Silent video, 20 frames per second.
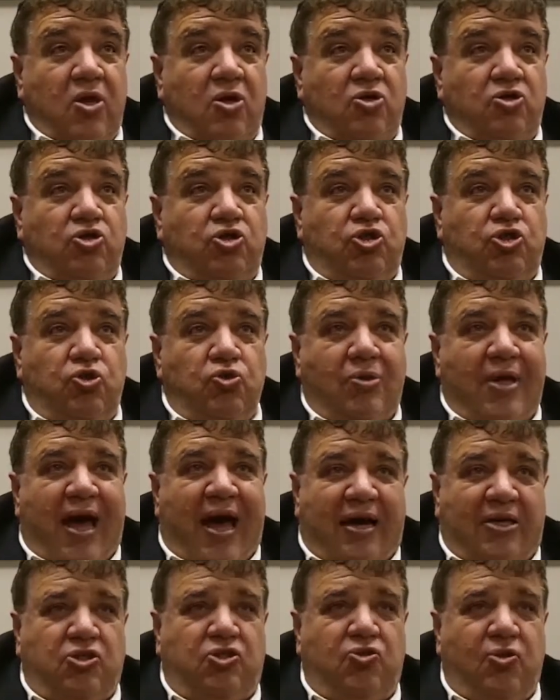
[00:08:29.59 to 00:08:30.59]
should
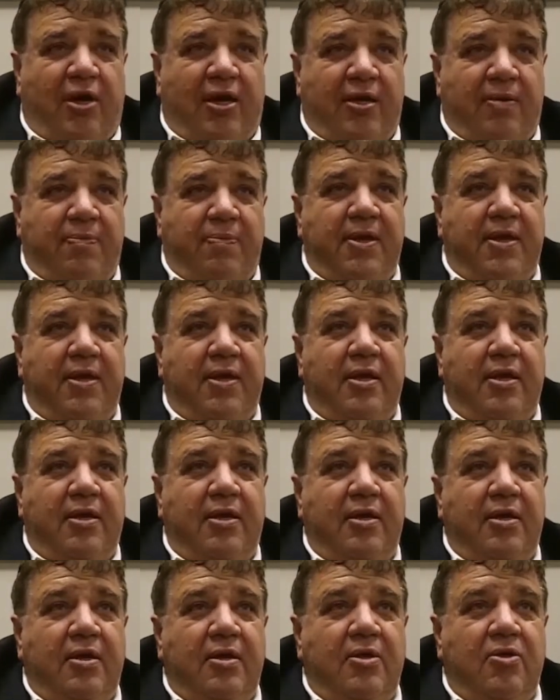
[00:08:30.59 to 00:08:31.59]
actually
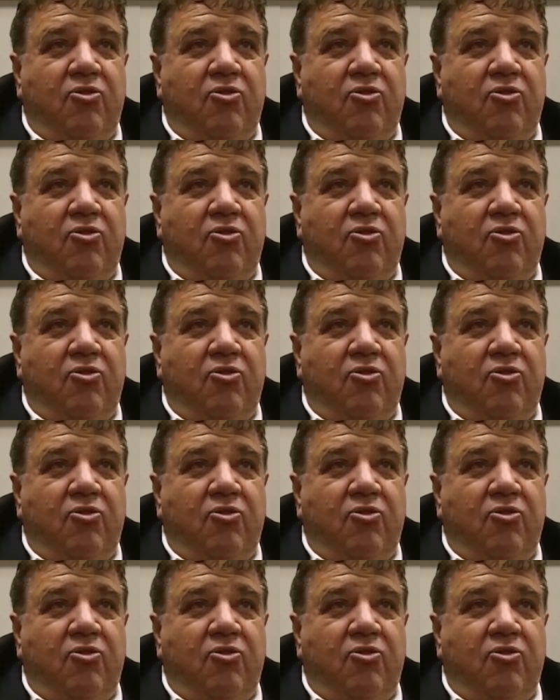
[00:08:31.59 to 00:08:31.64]
be